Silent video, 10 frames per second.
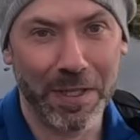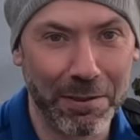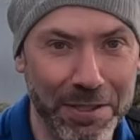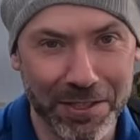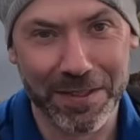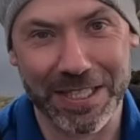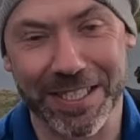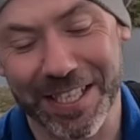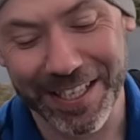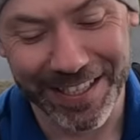there we shall visit.
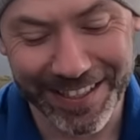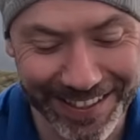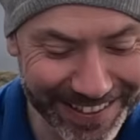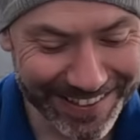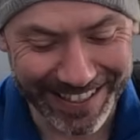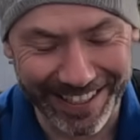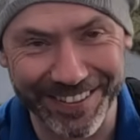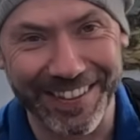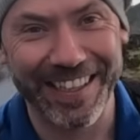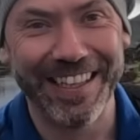
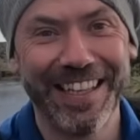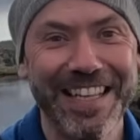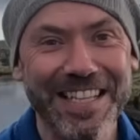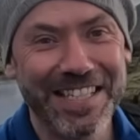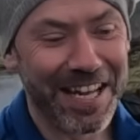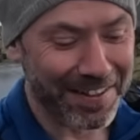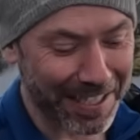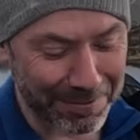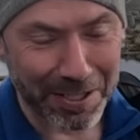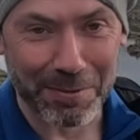So start
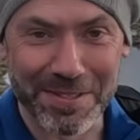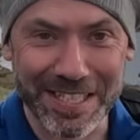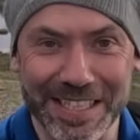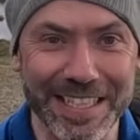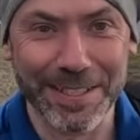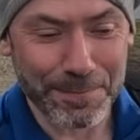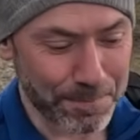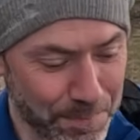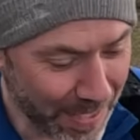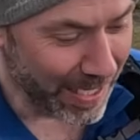thinking what you want in there.
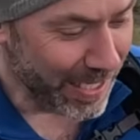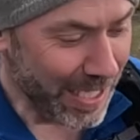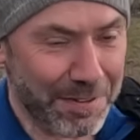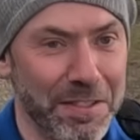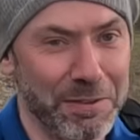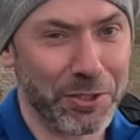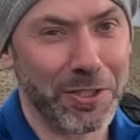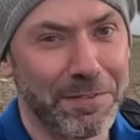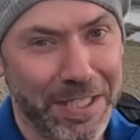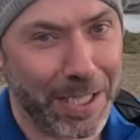If you
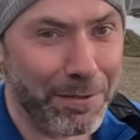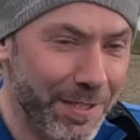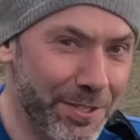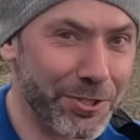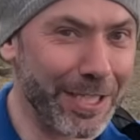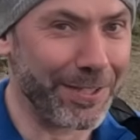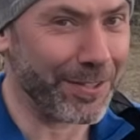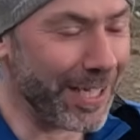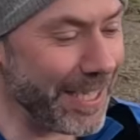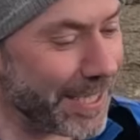enjoyed the video, just click on
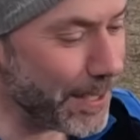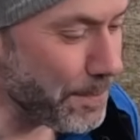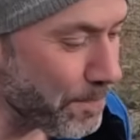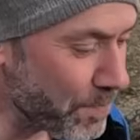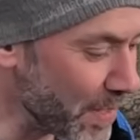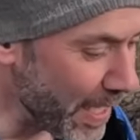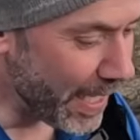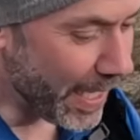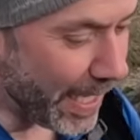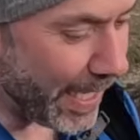the like.
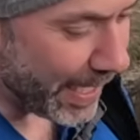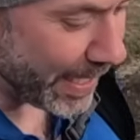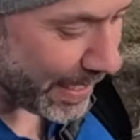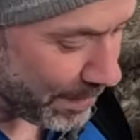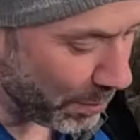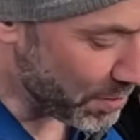And if you